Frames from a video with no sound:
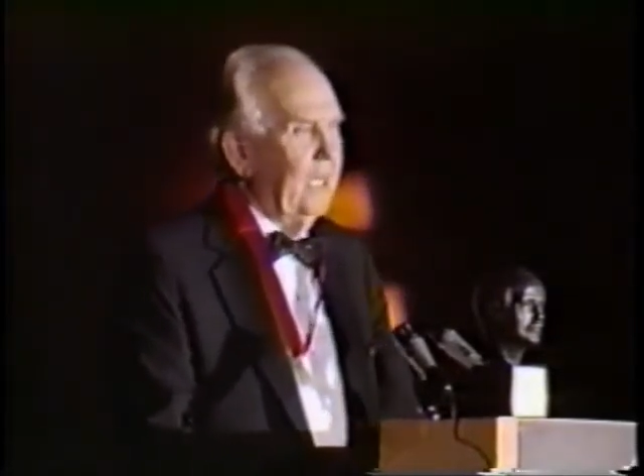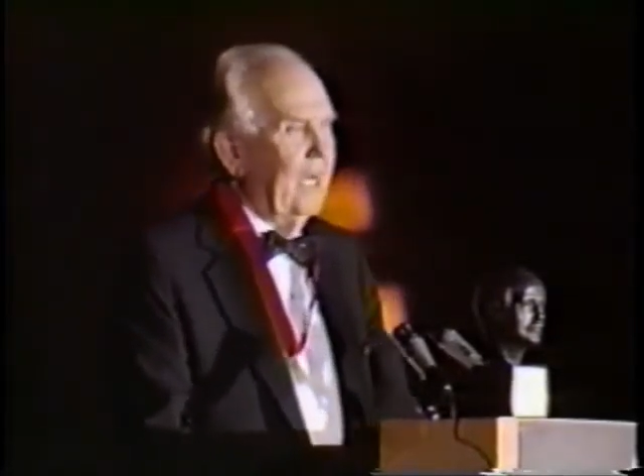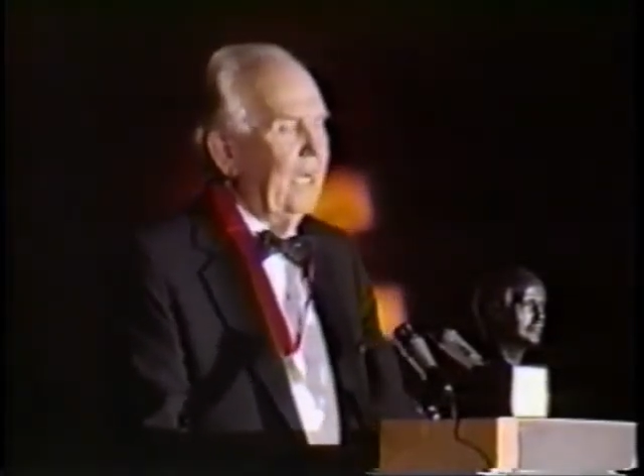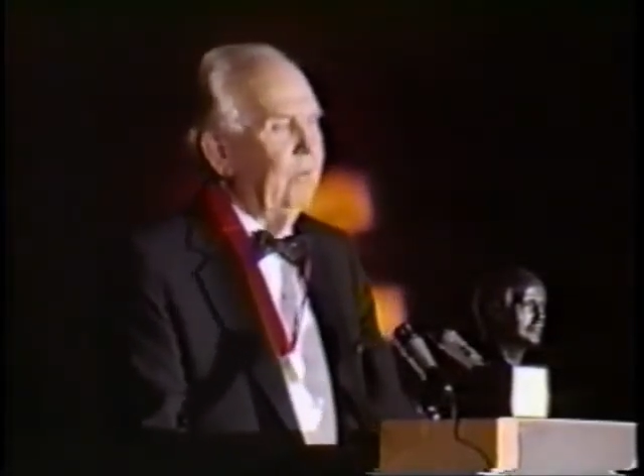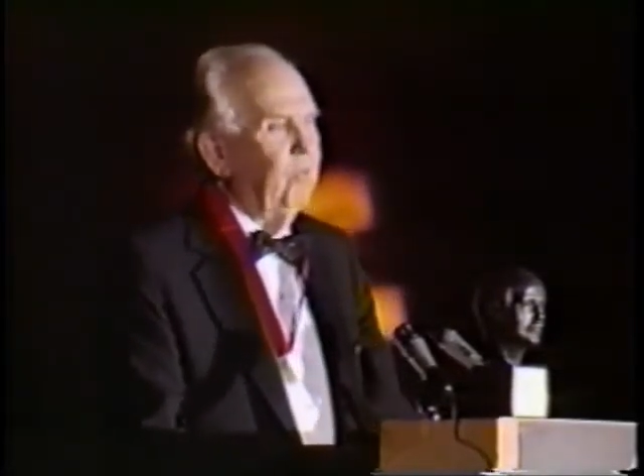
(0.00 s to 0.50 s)

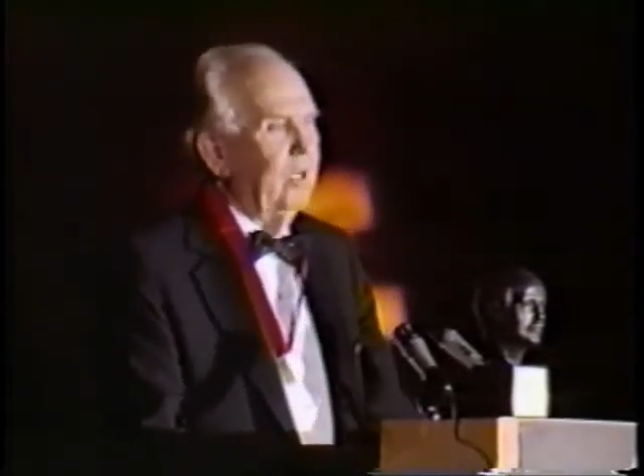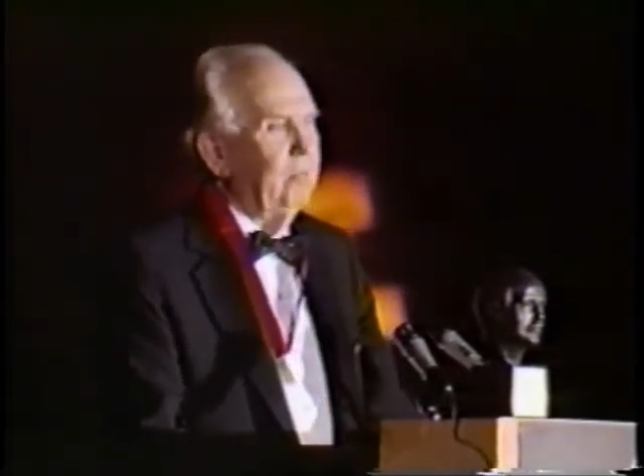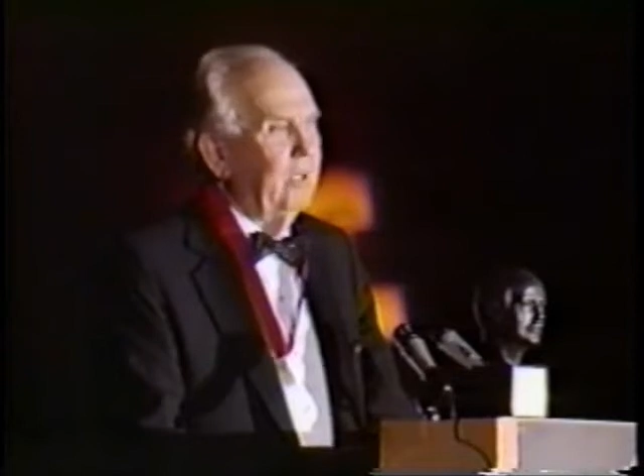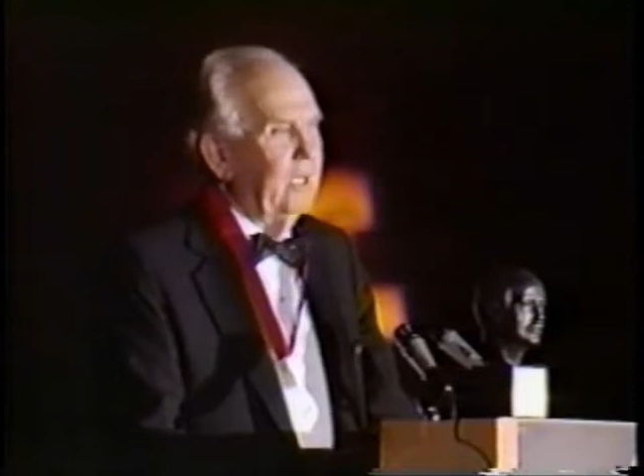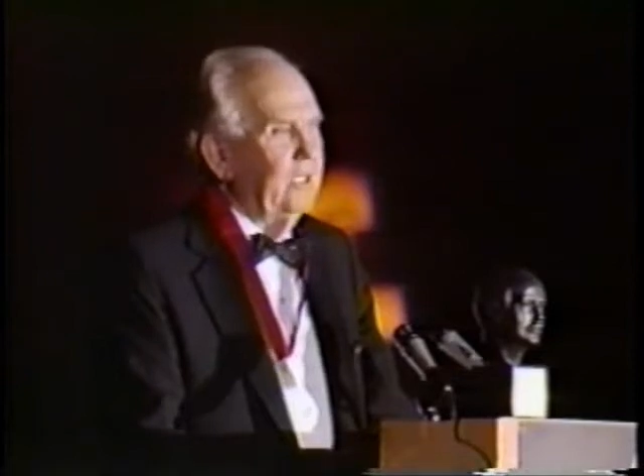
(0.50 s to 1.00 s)
And I had
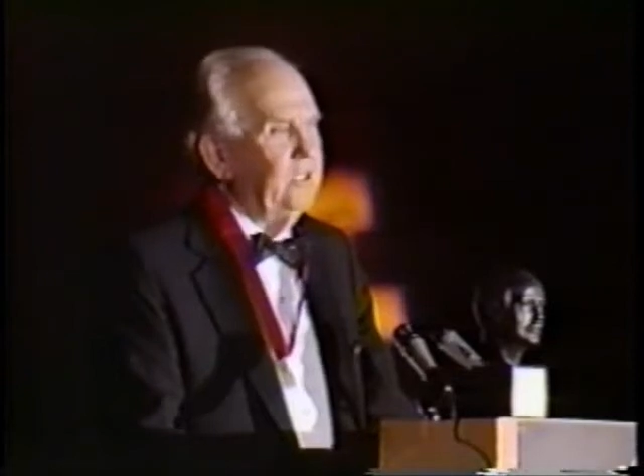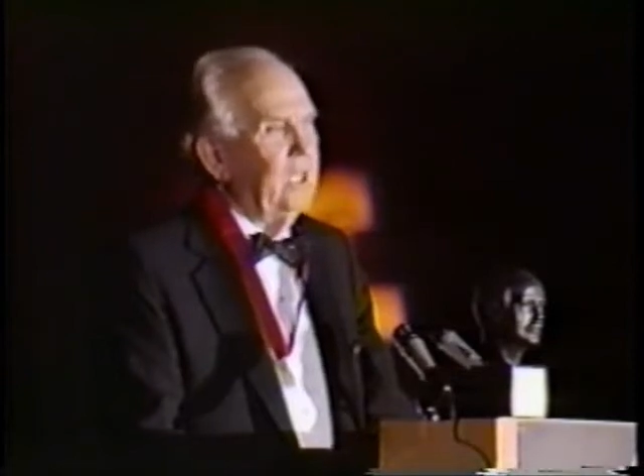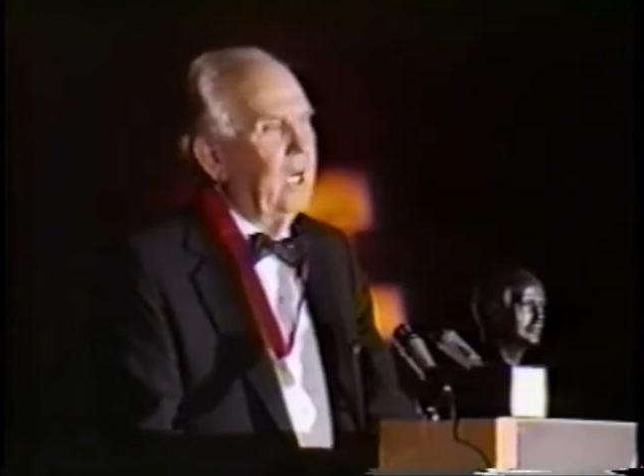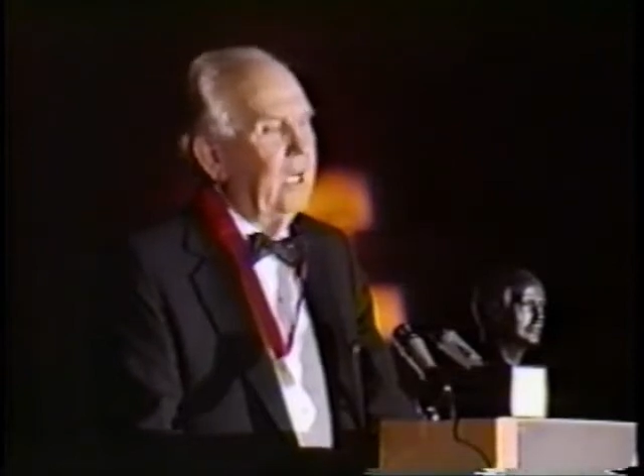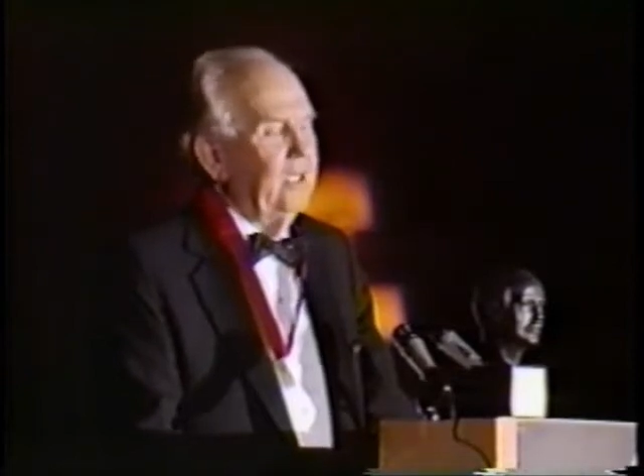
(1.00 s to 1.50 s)
one brother,
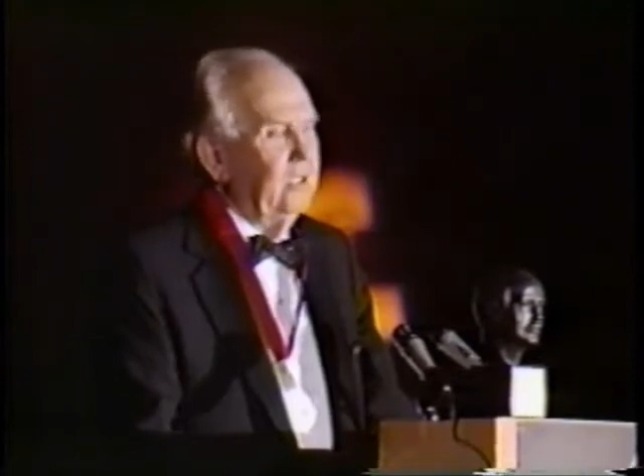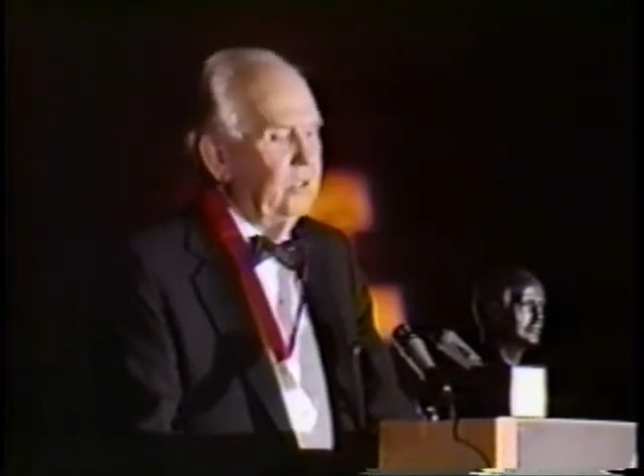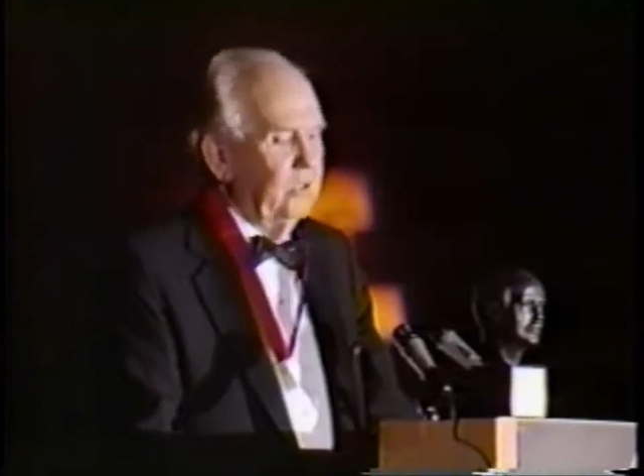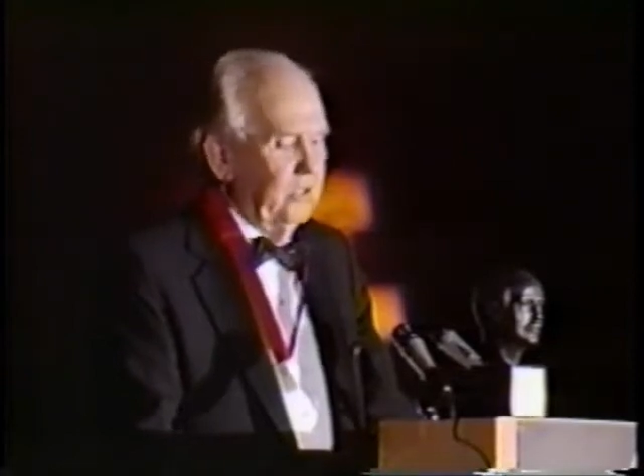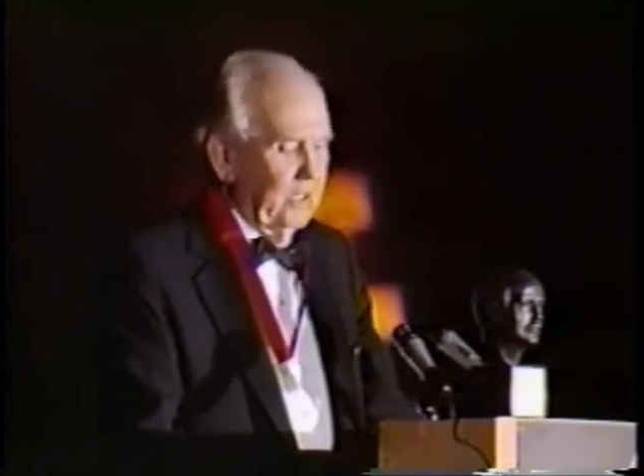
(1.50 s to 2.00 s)
John, who